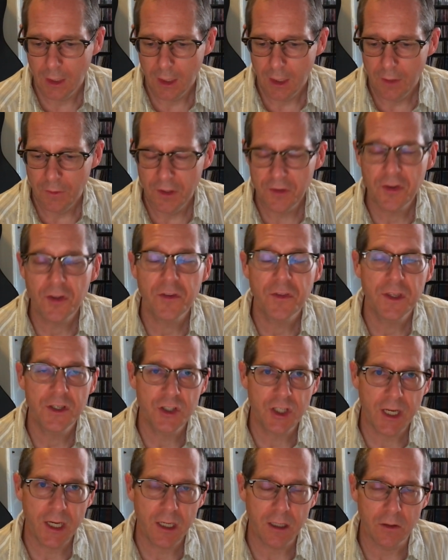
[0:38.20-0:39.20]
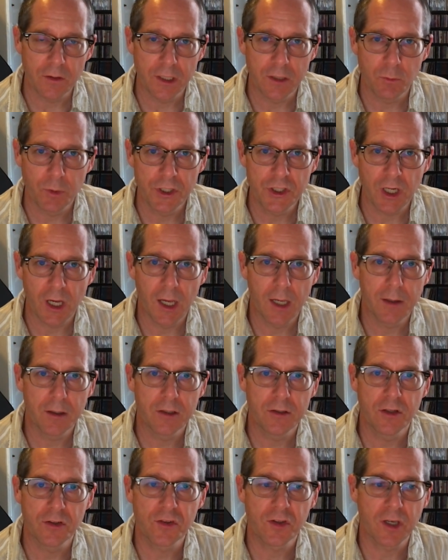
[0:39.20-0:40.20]
This is the channel in which I
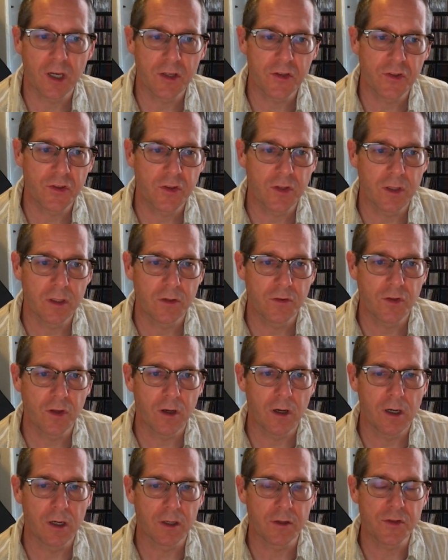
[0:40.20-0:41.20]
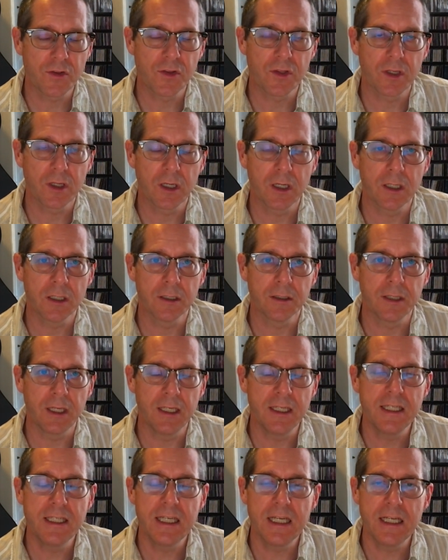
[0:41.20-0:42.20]
discuss songs
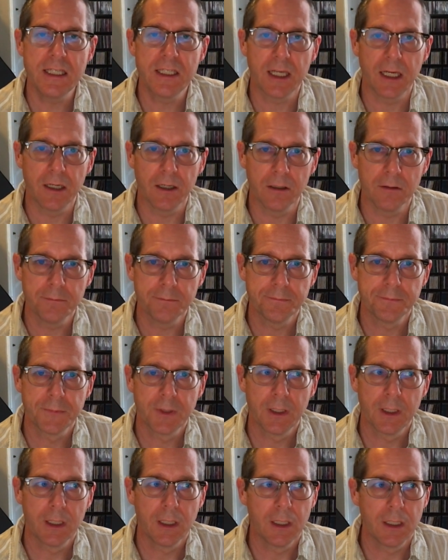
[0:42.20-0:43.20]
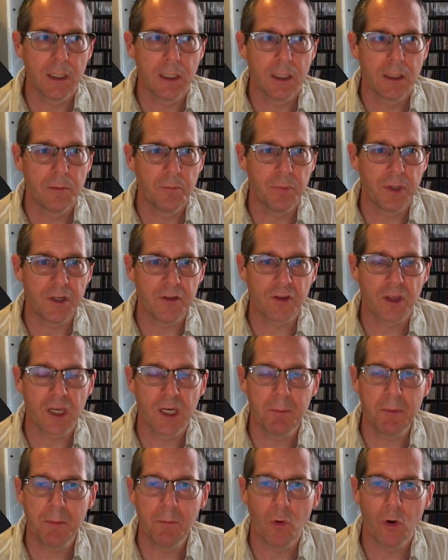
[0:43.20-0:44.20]
in detail, but it's going to
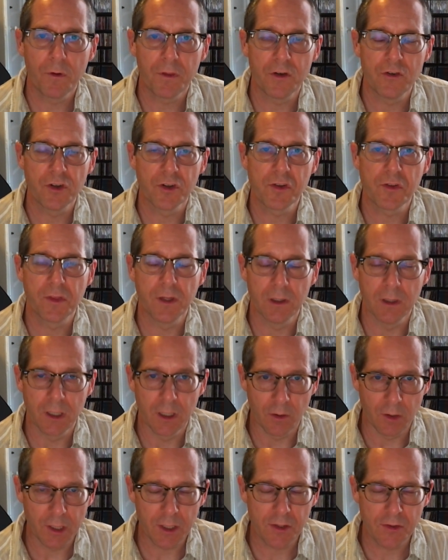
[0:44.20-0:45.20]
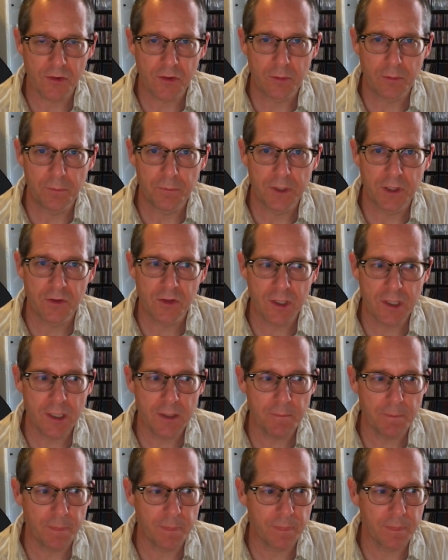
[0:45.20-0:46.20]
be more than just the lyrics. You see,
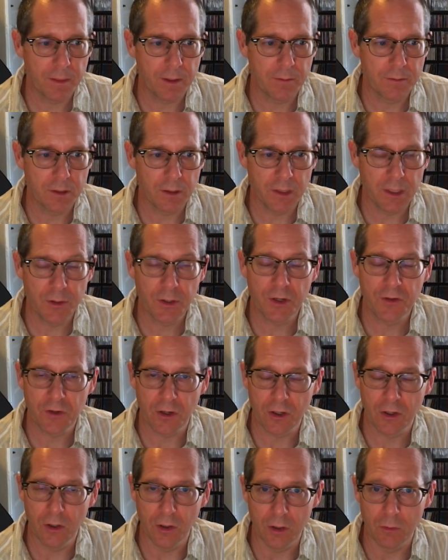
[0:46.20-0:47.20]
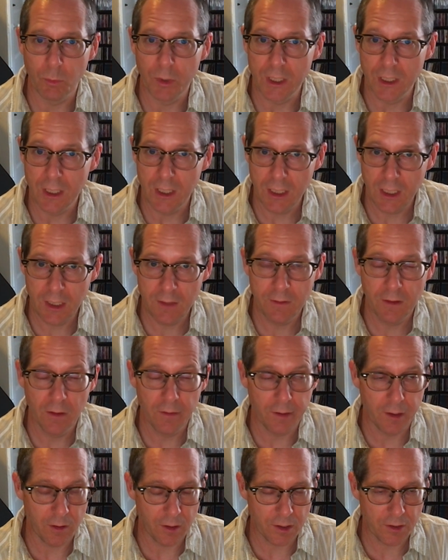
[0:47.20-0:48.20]
the lyrics are good. We need the
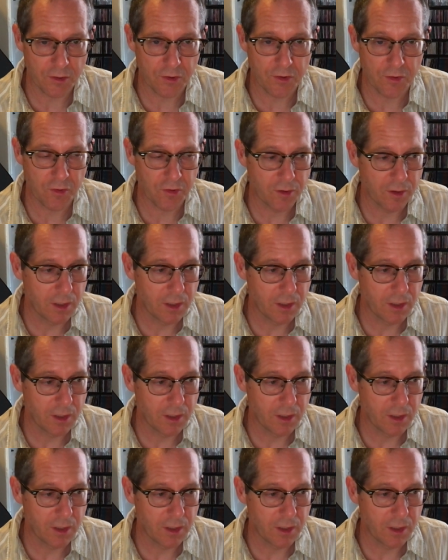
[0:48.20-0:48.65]
lyrics,